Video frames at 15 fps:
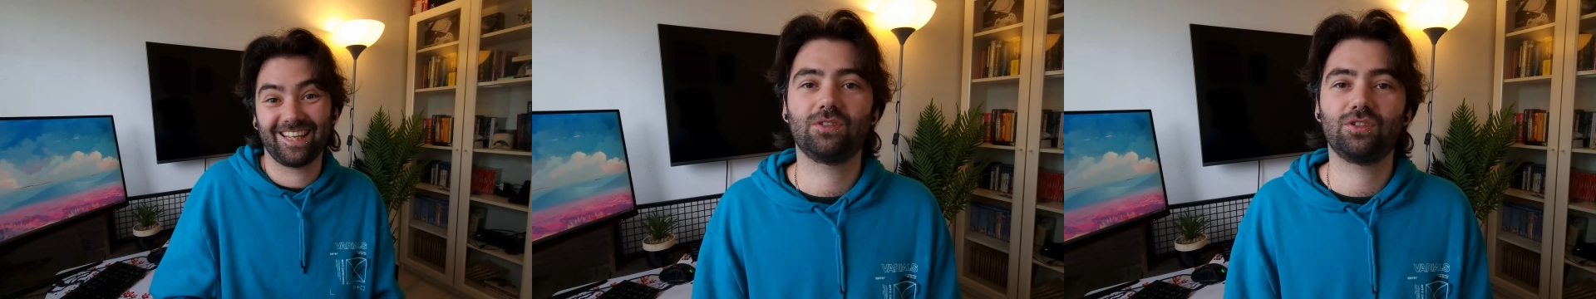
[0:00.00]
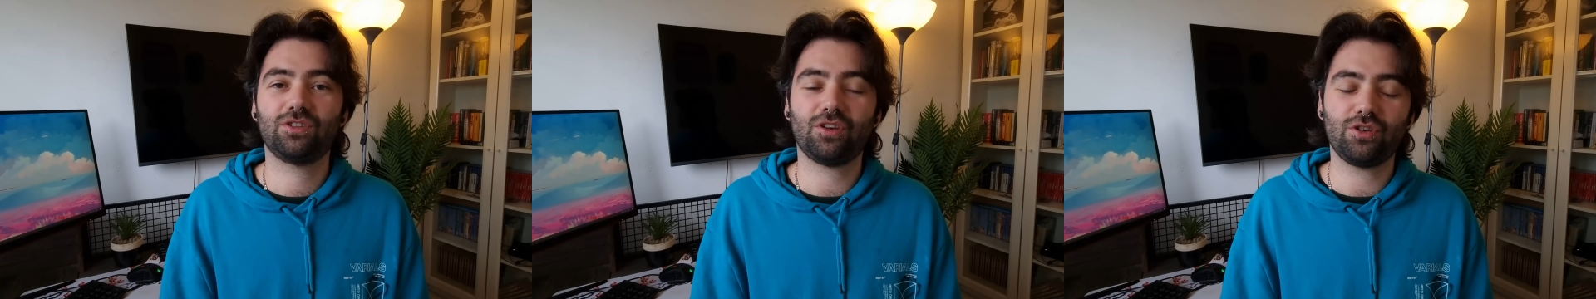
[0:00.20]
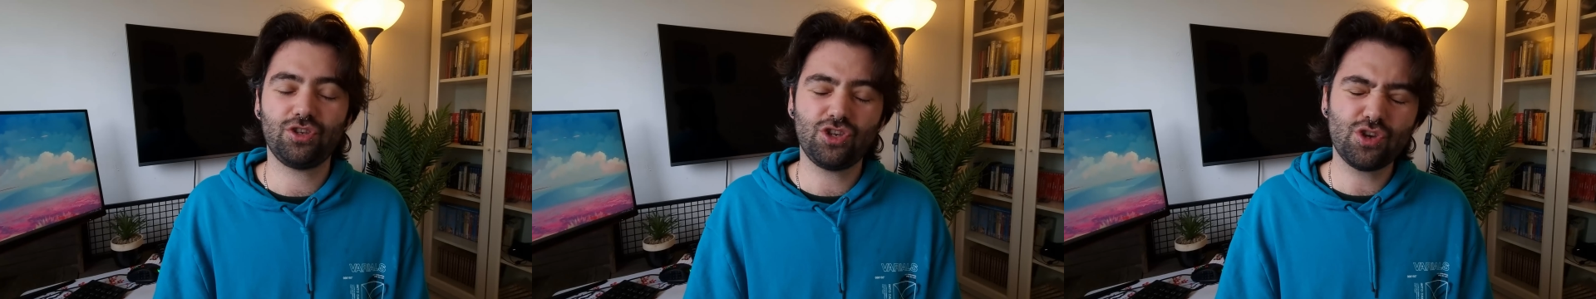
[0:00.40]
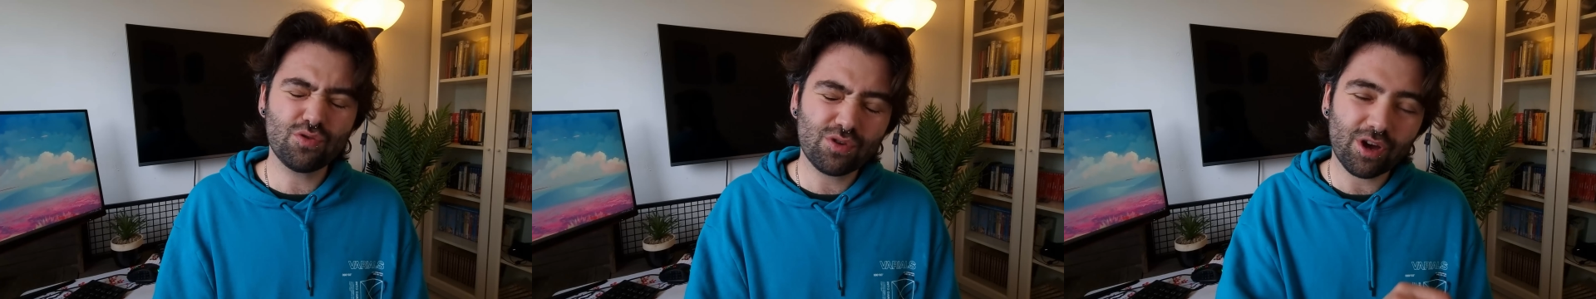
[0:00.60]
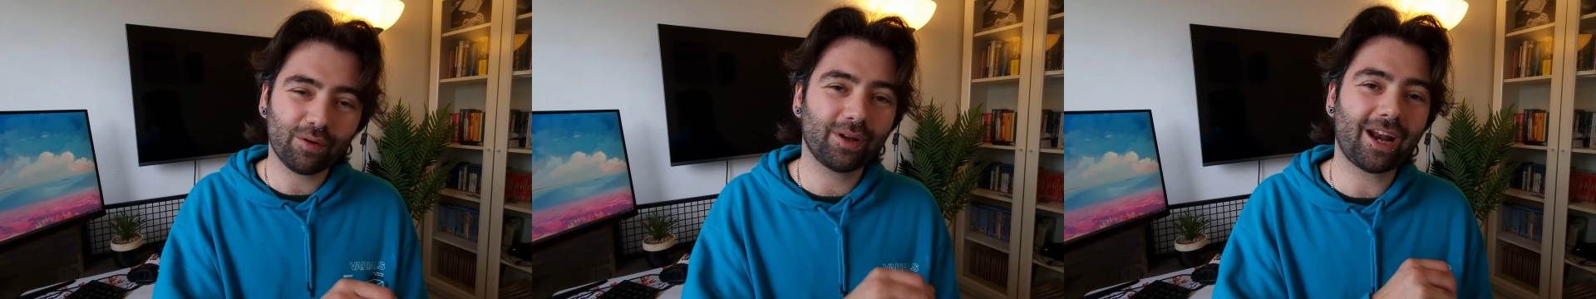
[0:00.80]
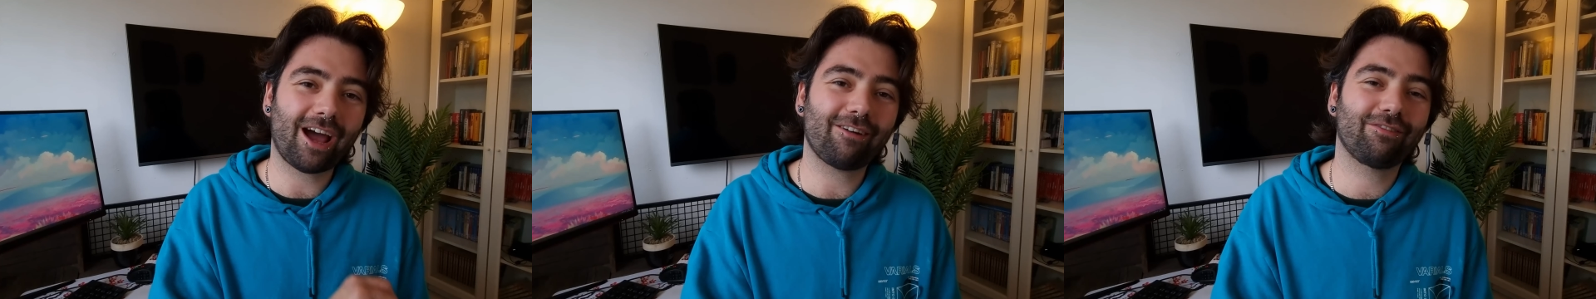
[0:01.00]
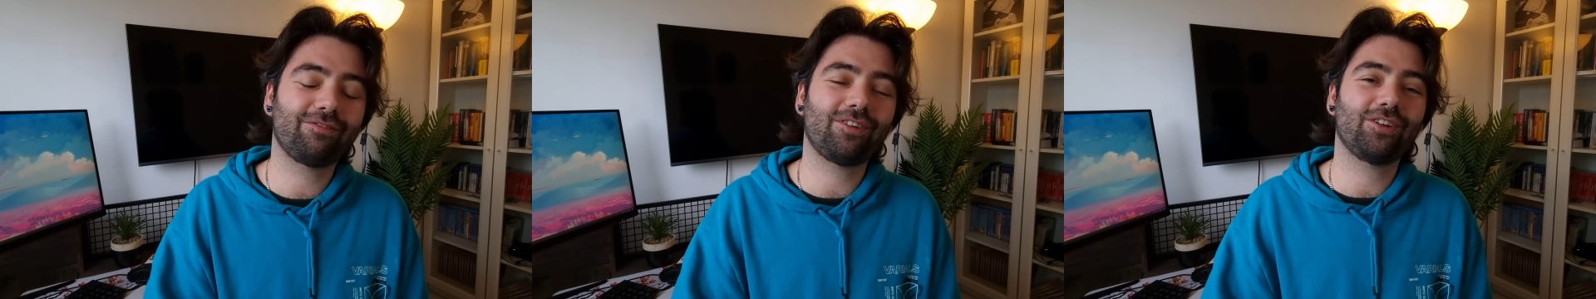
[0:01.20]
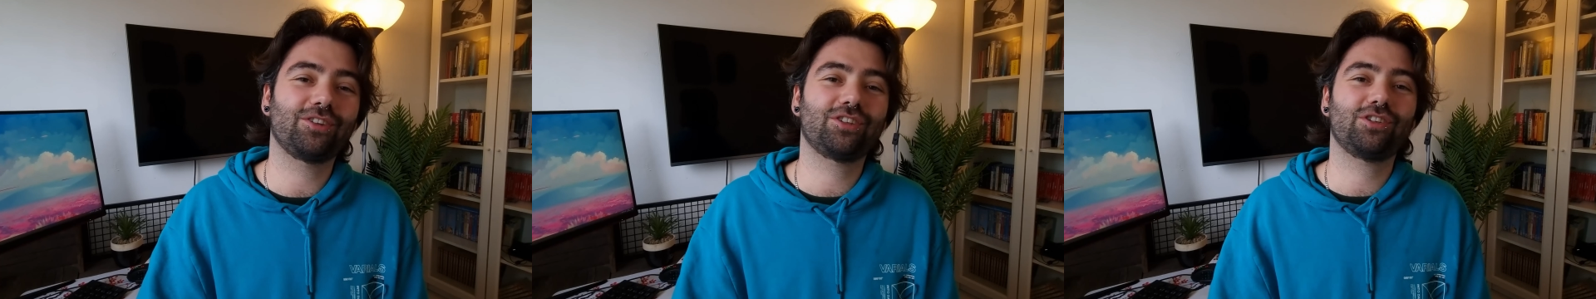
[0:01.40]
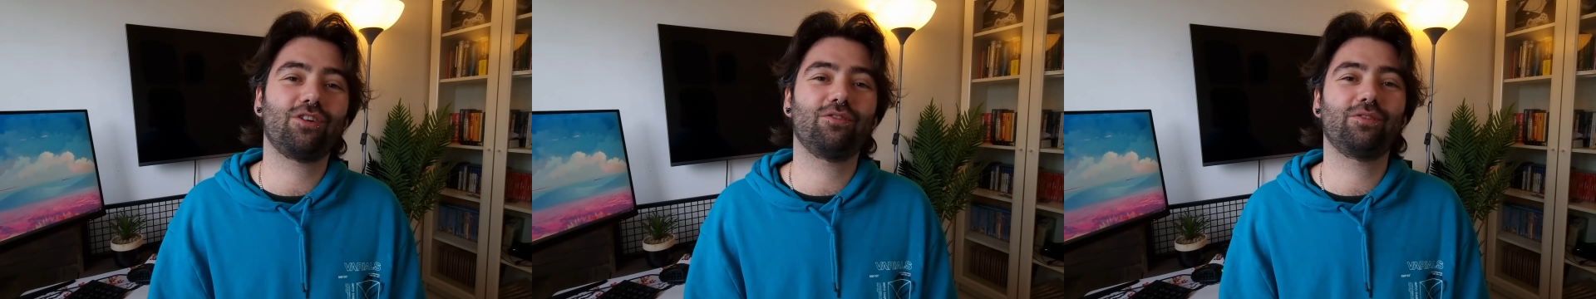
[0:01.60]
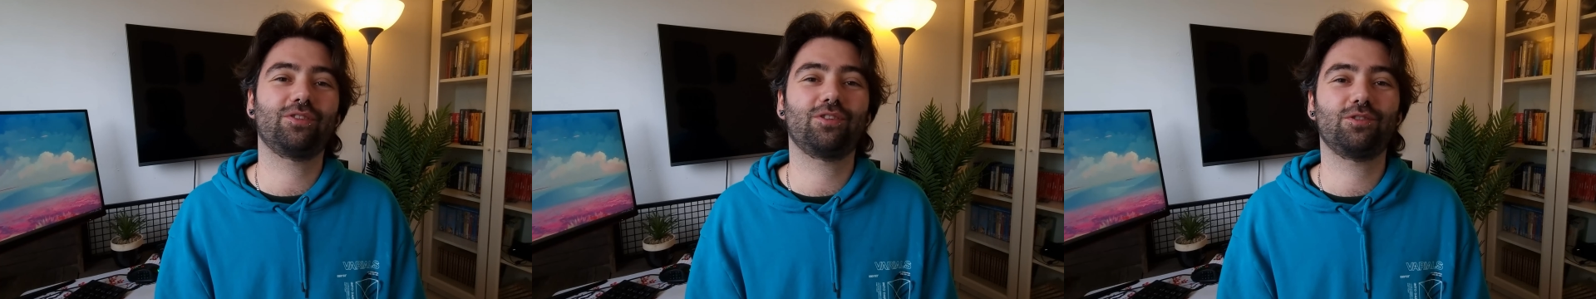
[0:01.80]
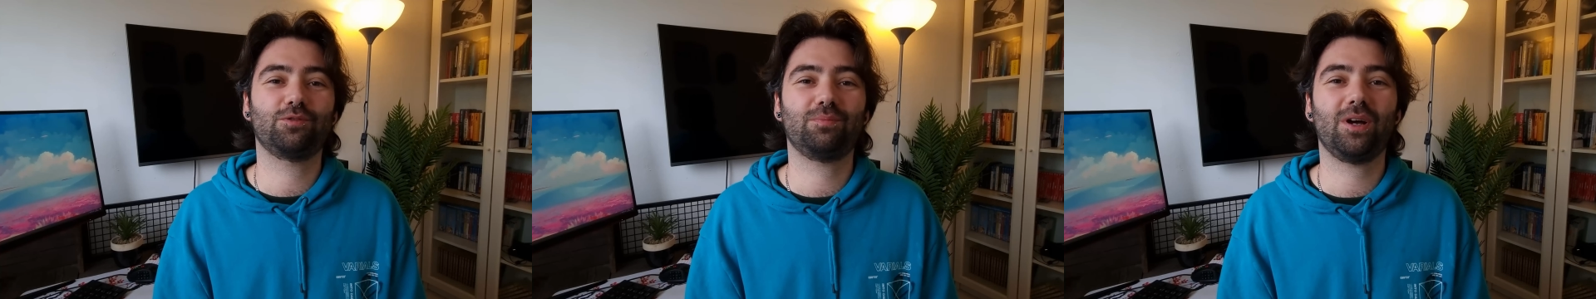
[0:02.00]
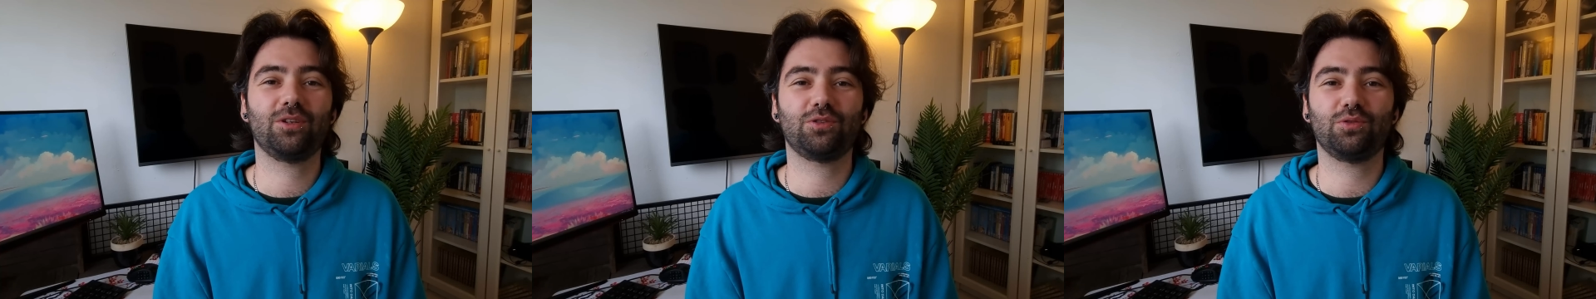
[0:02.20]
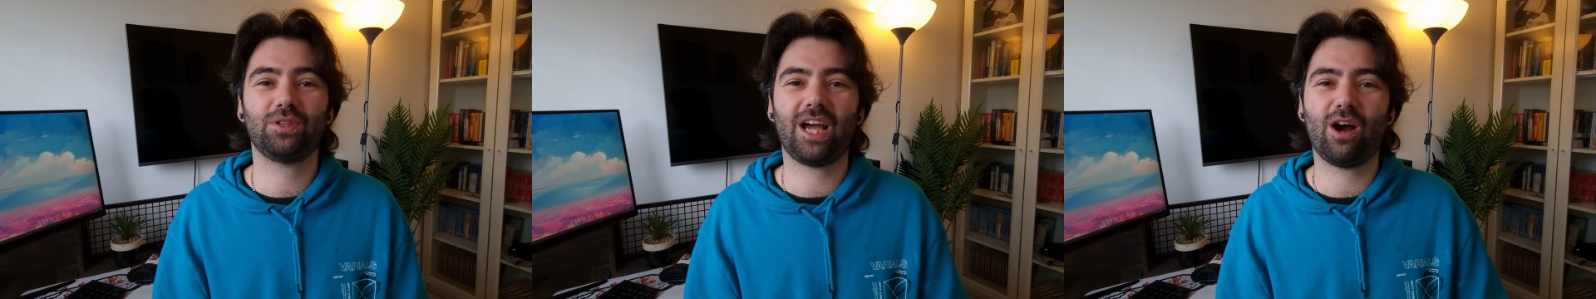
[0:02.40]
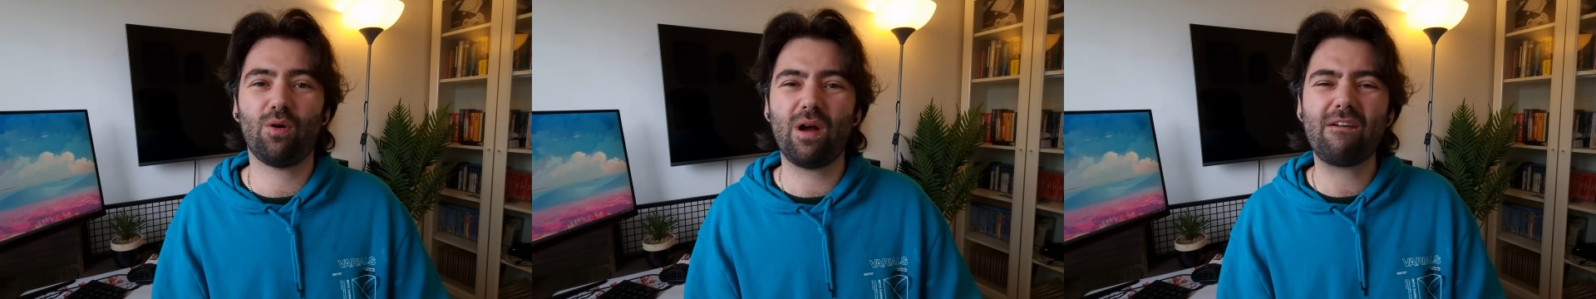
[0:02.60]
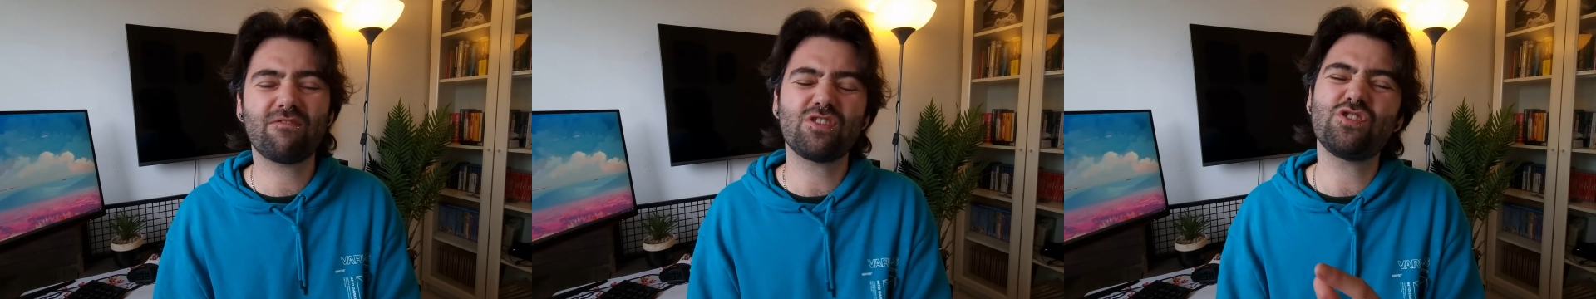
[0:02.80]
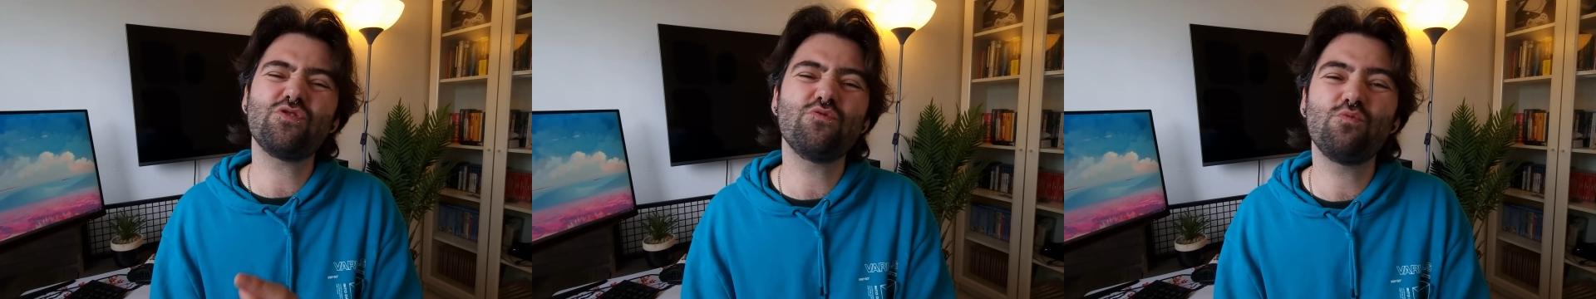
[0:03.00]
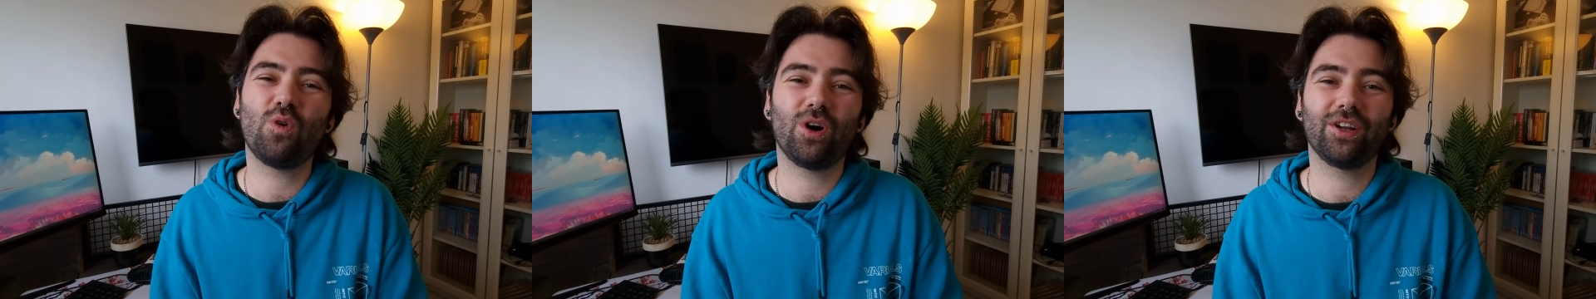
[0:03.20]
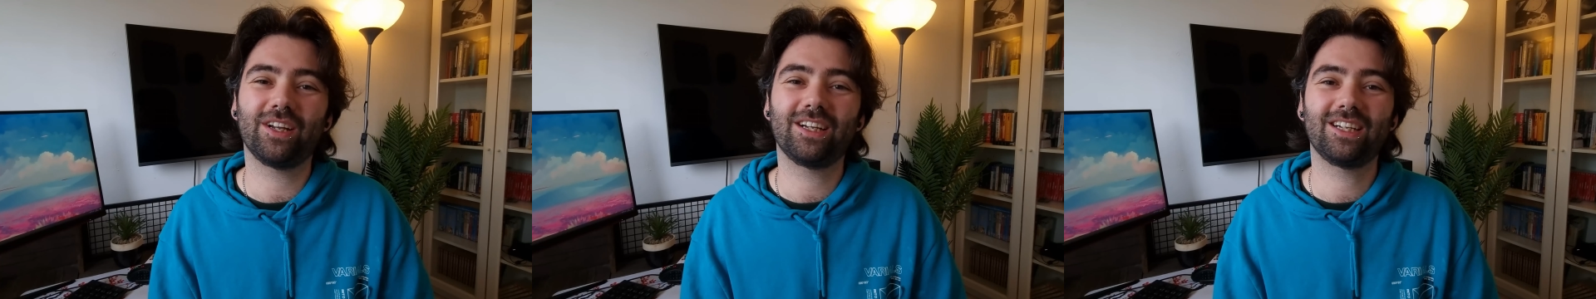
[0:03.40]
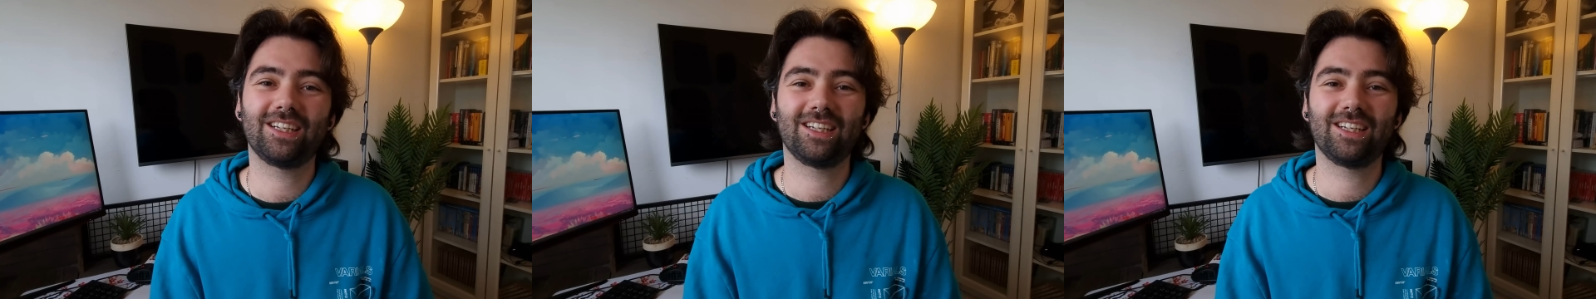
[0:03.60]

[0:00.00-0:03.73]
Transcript: So you go and have fun solving those puzzles however you want.